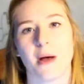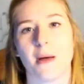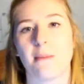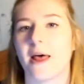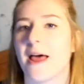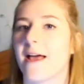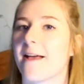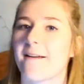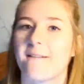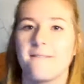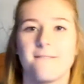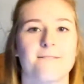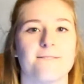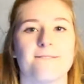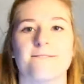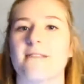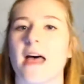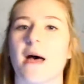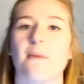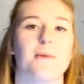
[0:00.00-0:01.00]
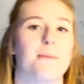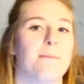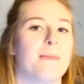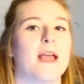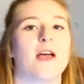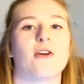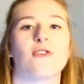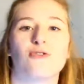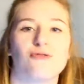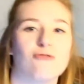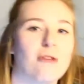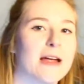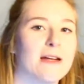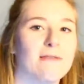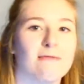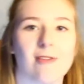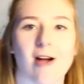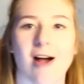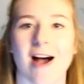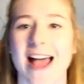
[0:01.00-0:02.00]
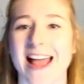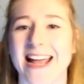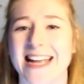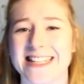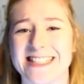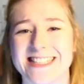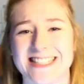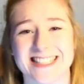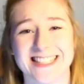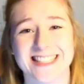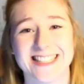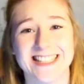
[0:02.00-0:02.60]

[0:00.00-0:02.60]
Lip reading: I'm like, that would be a great ride.